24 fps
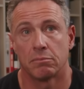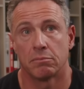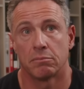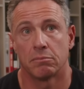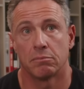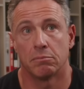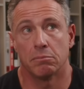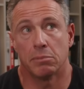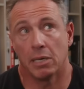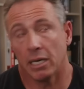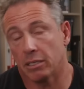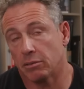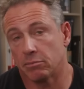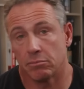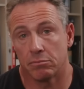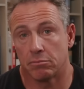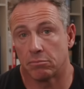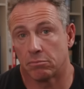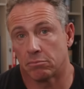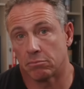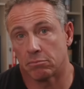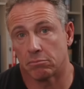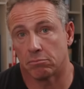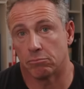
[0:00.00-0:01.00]
But
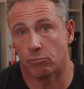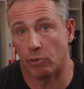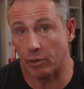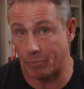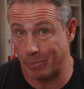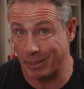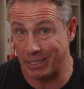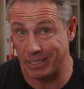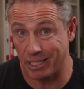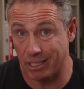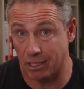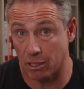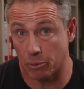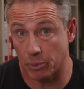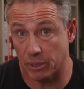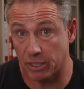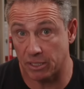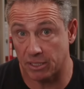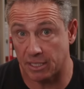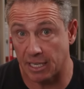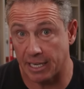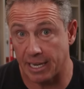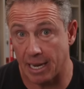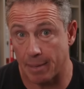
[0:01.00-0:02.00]
we've been dealing with this
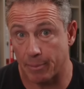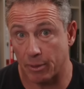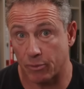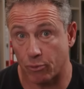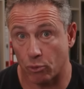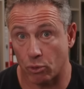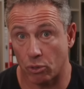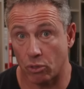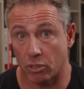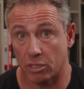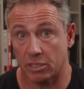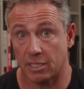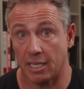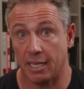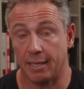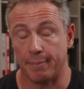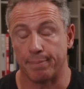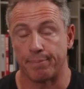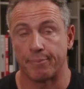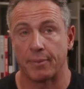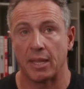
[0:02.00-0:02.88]
dynamic for a long time.